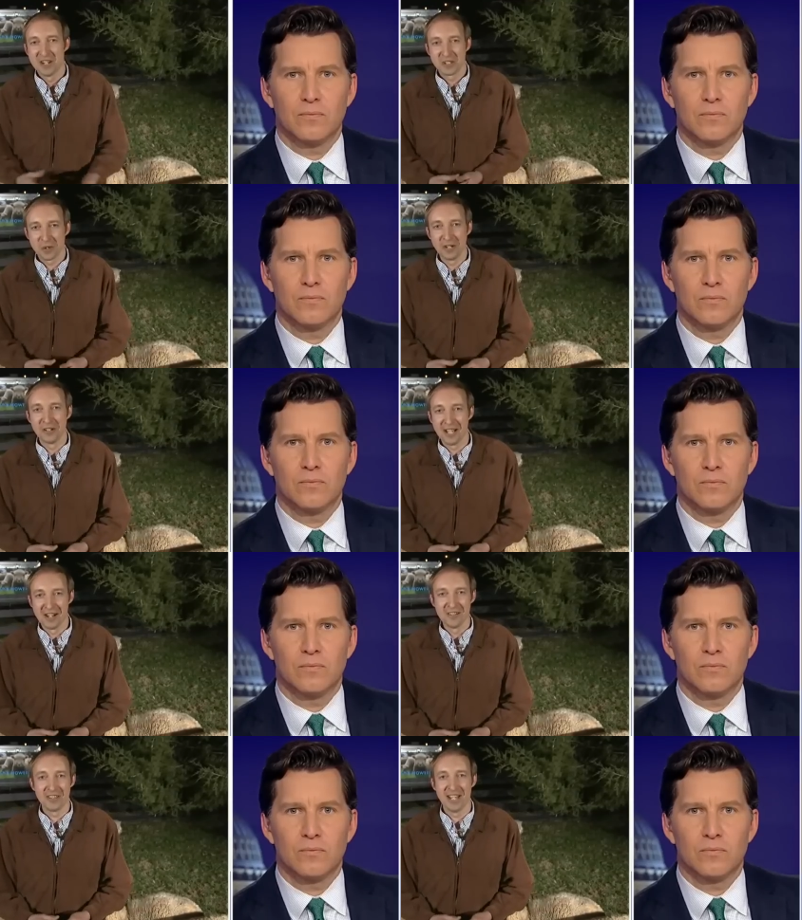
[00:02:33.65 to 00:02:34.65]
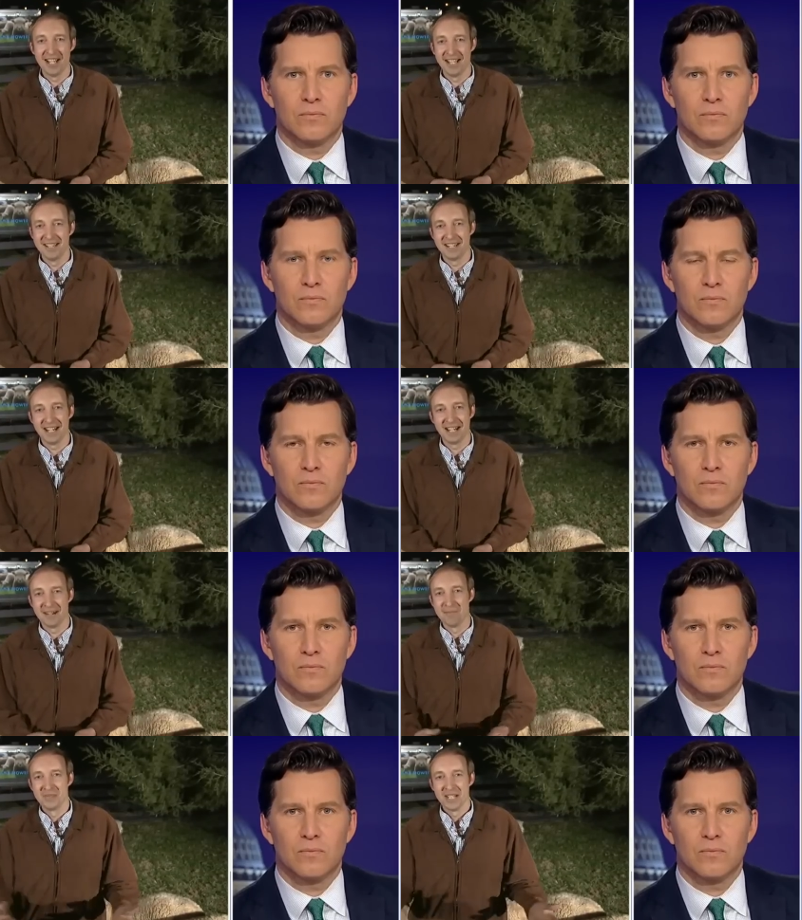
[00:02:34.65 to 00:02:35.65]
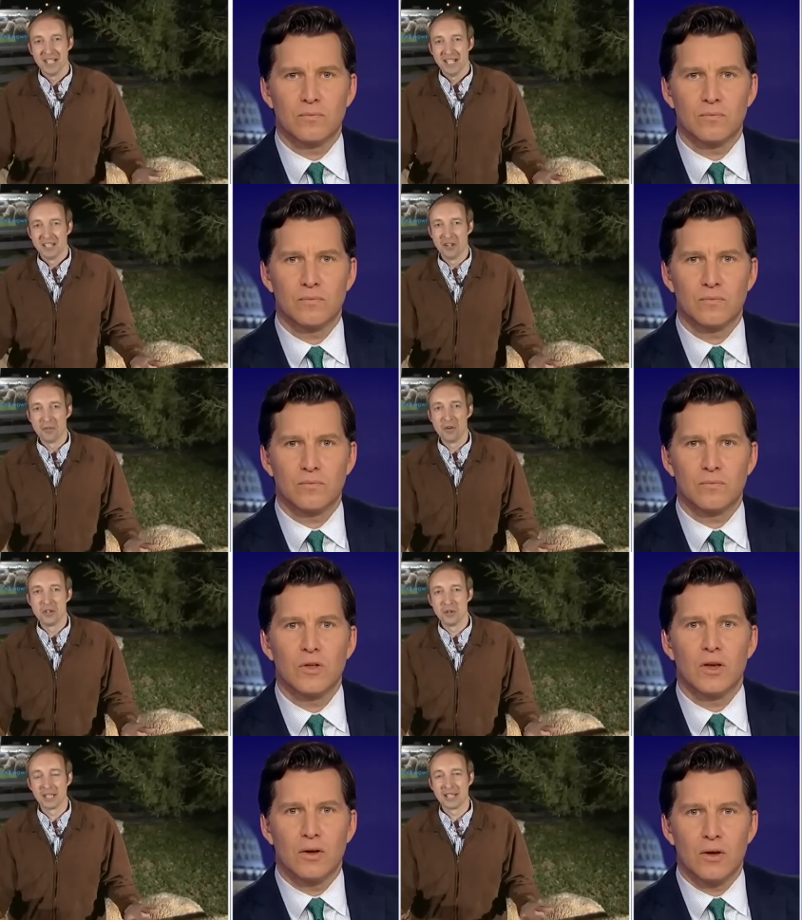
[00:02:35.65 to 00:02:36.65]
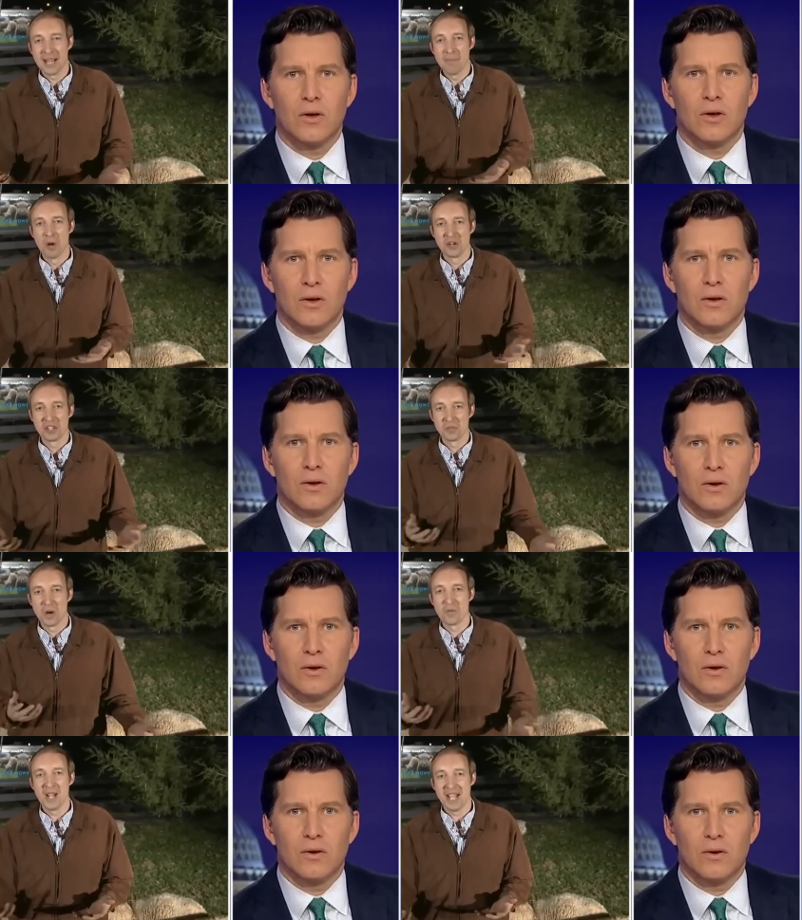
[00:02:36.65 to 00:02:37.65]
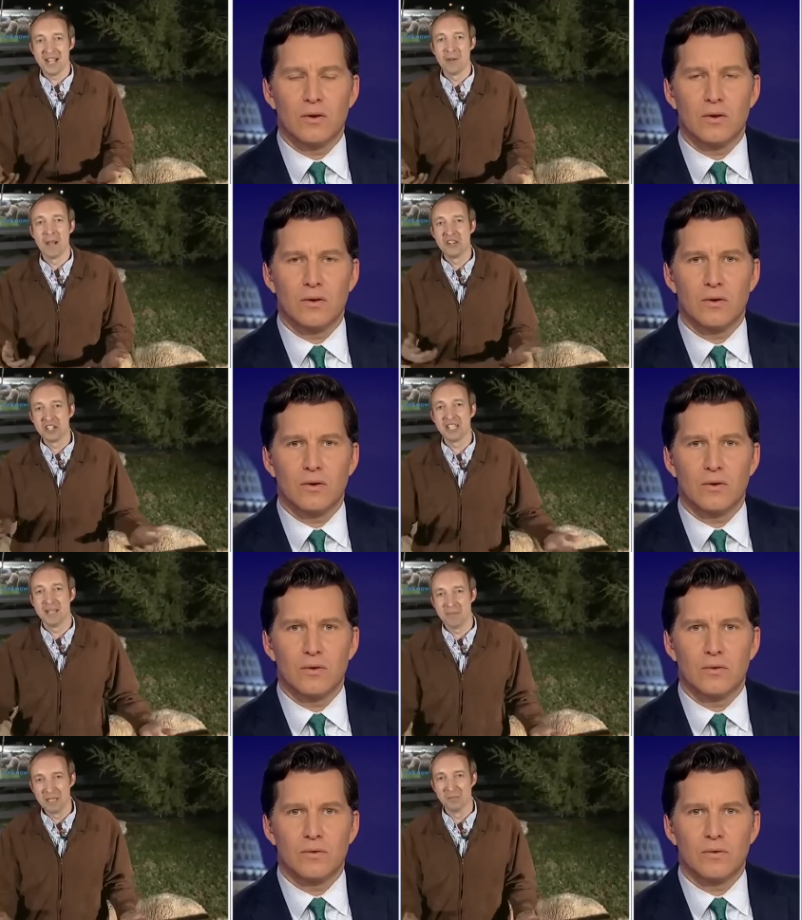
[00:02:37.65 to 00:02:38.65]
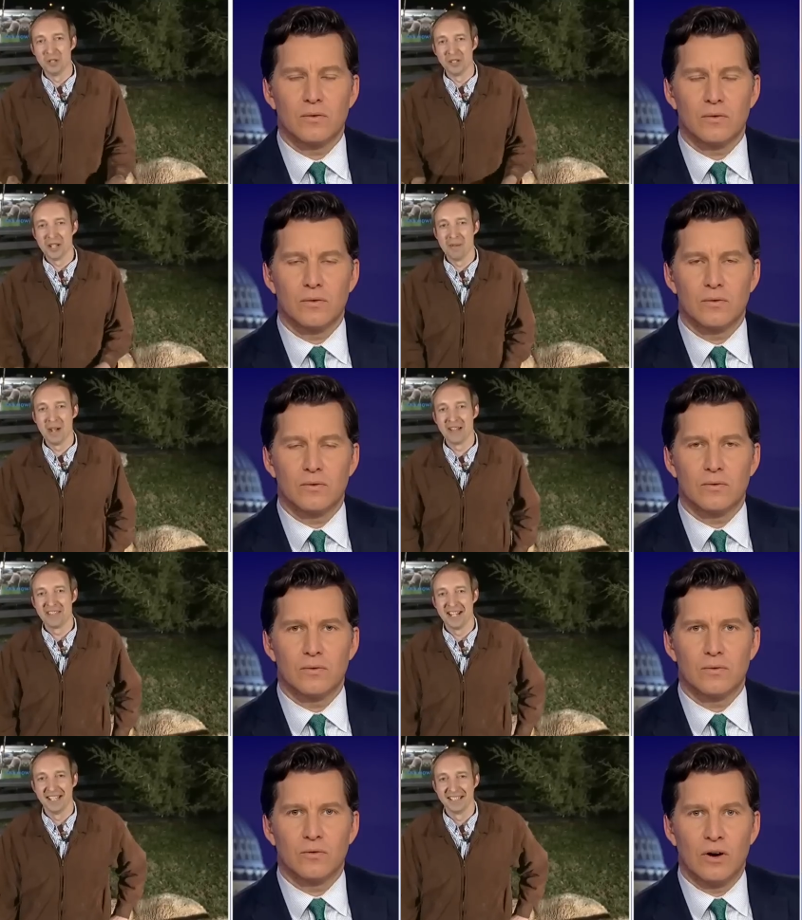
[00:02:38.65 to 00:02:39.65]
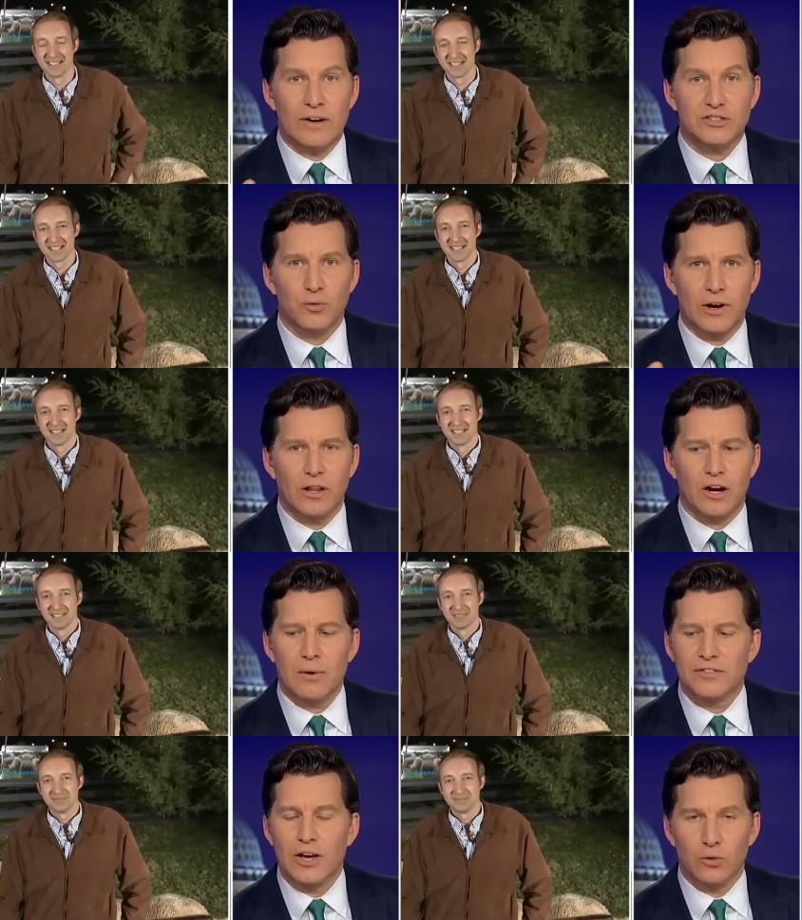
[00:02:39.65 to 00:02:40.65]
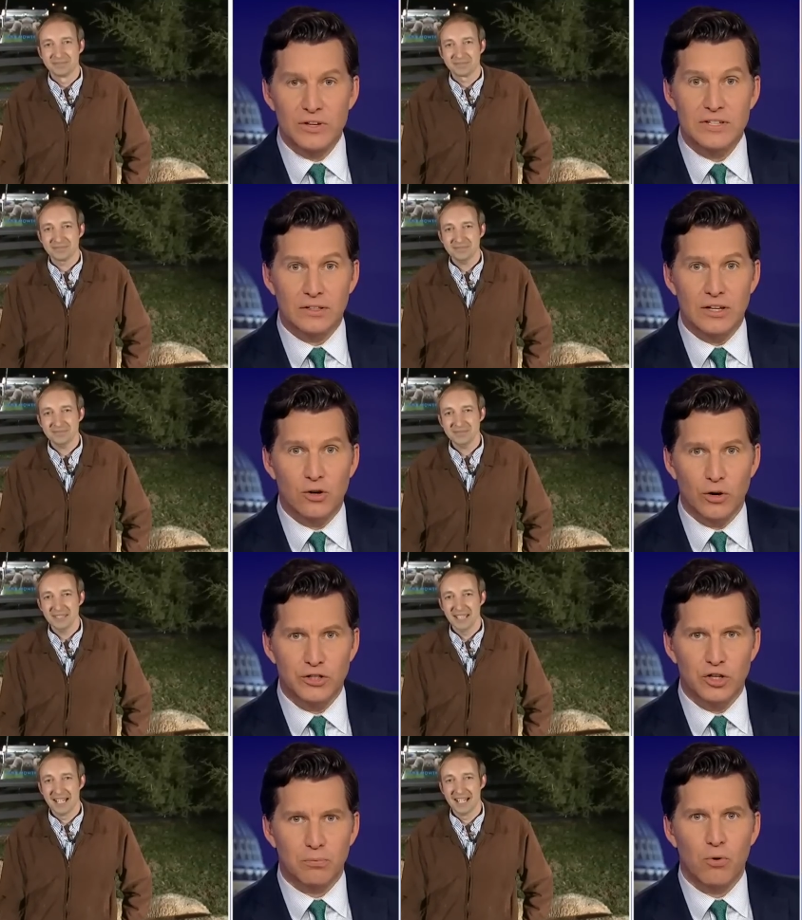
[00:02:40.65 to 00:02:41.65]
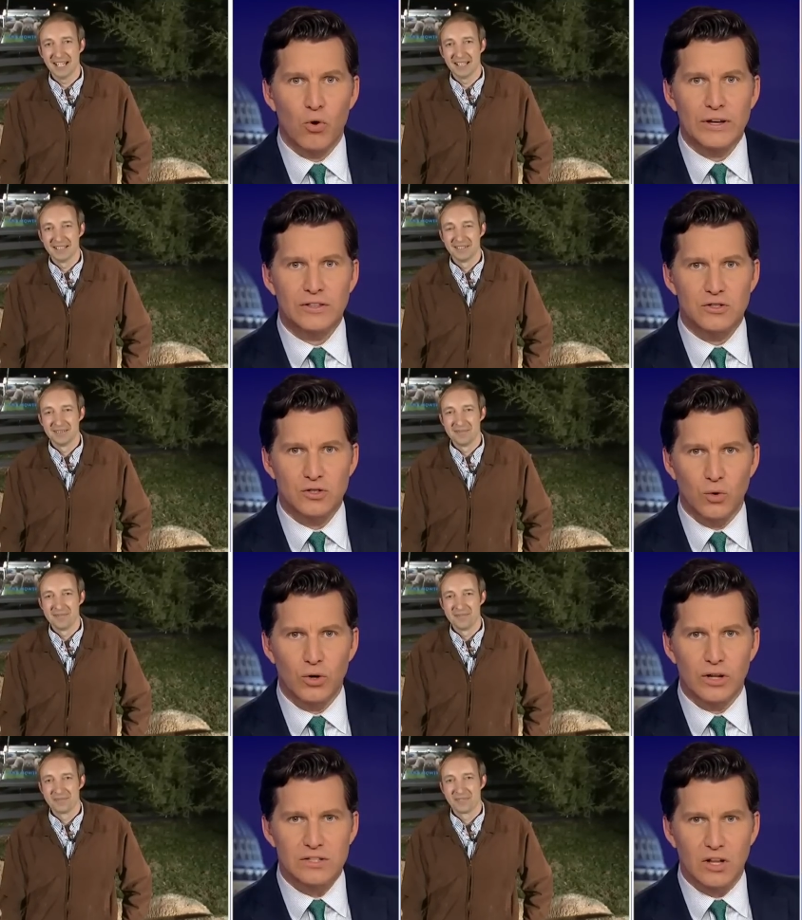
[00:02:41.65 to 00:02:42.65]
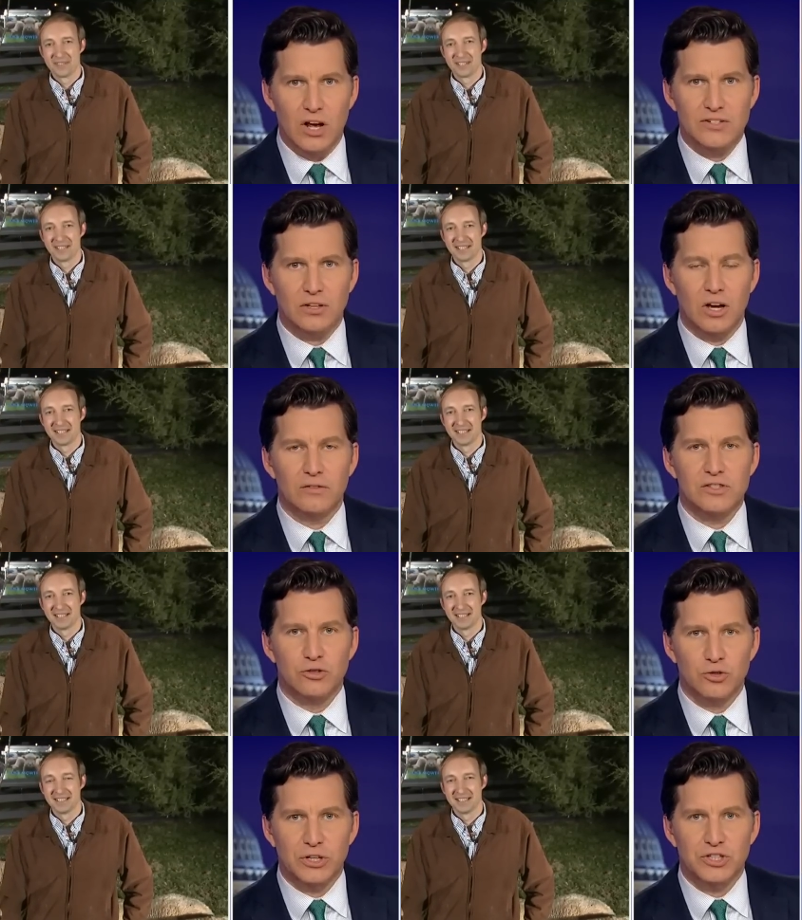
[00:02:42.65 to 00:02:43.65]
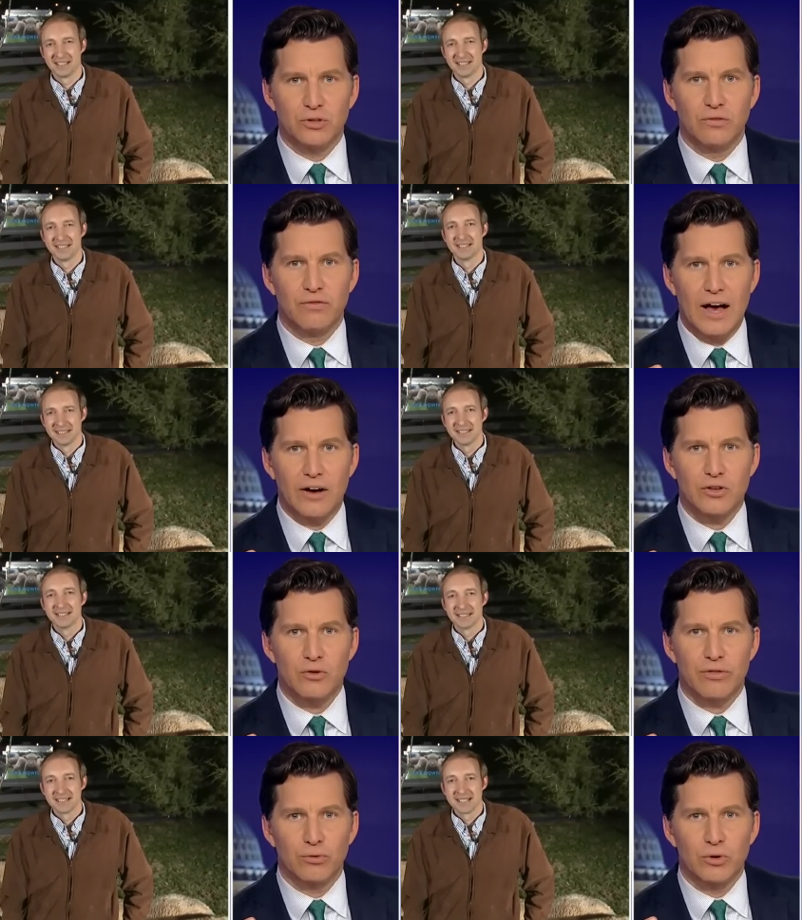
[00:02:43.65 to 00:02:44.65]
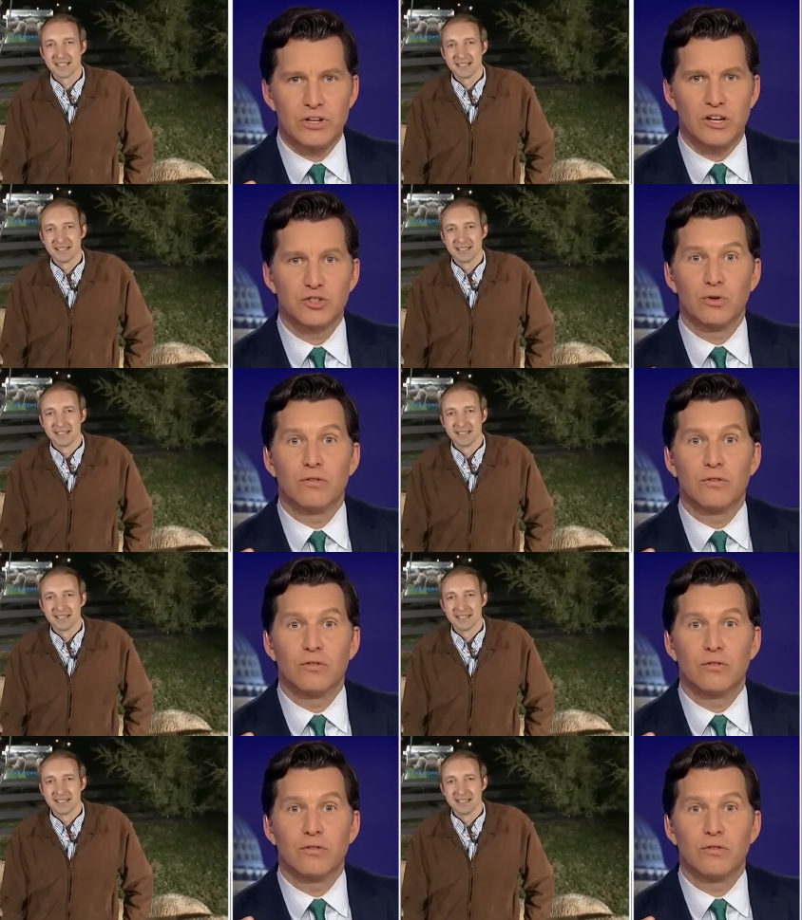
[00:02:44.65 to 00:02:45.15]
Speaker 1: soil health, and um, you know, doing lamb mowers is one way I help educate people about that.
Speaker 2: Well, I've actually read a lot about that recently, Corey. To your point, the soil has lost a lot of its nutritional value through industrial